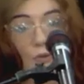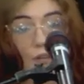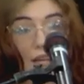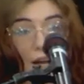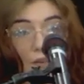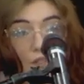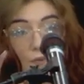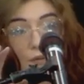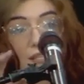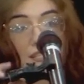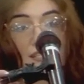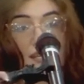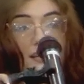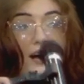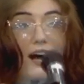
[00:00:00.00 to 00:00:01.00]
into
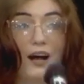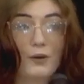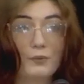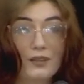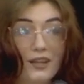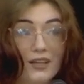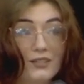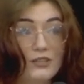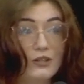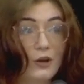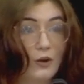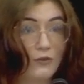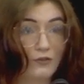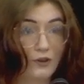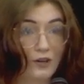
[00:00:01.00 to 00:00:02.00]
announcements, and I would like to
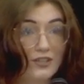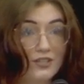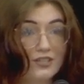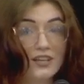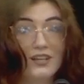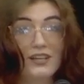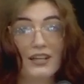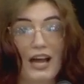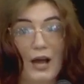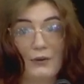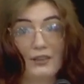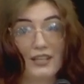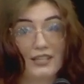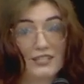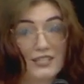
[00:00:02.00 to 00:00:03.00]
go first.
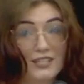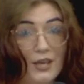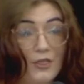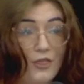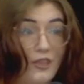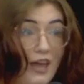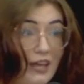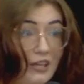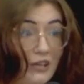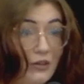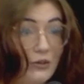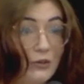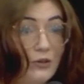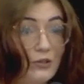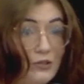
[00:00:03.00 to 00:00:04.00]
I would like to say thank
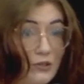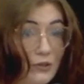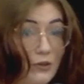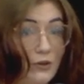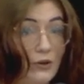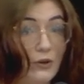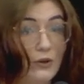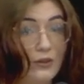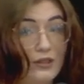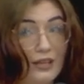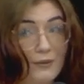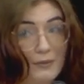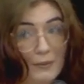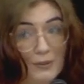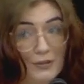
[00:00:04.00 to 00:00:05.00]
you to
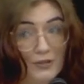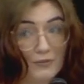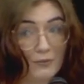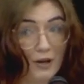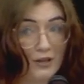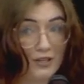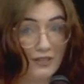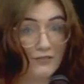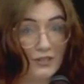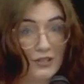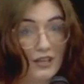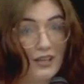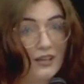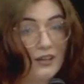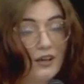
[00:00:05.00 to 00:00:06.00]
the members of Project
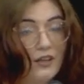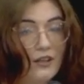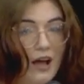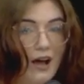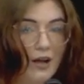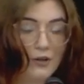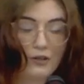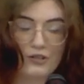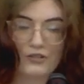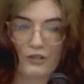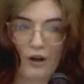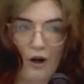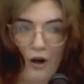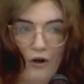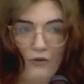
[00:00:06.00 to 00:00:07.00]
Vision, Chris
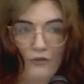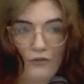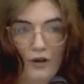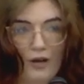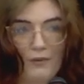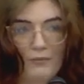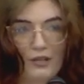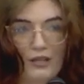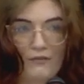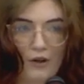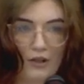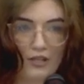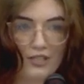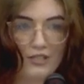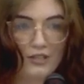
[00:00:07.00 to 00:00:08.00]
Call from the
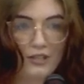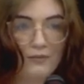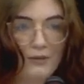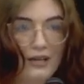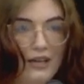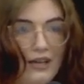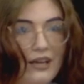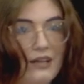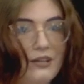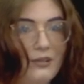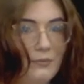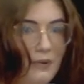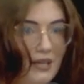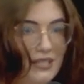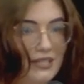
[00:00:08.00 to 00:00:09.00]
Volunteer Committee,
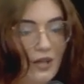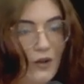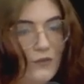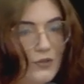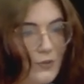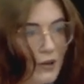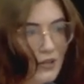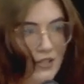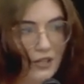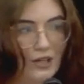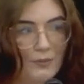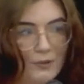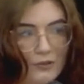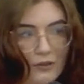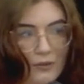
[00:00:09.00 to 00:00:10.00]
myself, as well as a
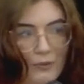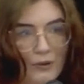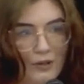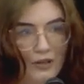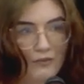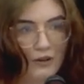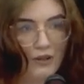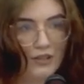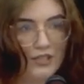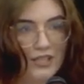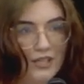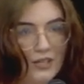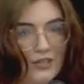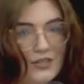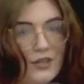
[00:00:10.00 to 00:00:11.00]
couple of community
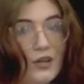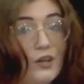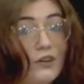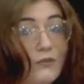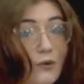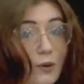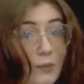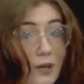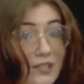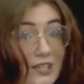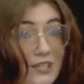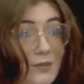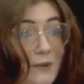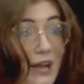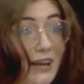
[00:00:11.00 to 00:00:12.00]
volunteers, for
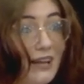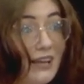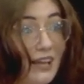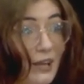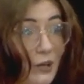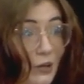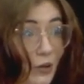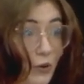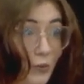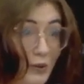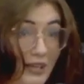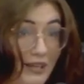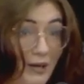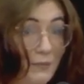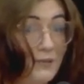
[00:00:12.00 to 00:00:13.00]
participating in
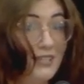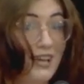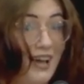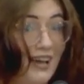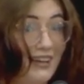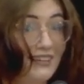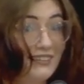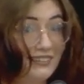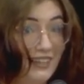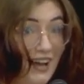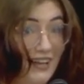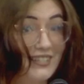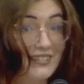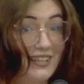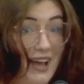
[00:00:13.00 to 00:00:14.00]
Green Up Day
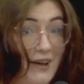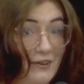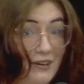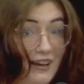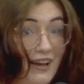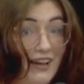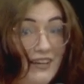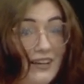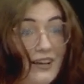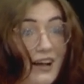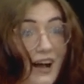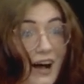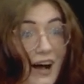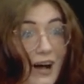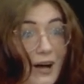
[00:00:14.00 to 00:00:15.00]
last Saturday.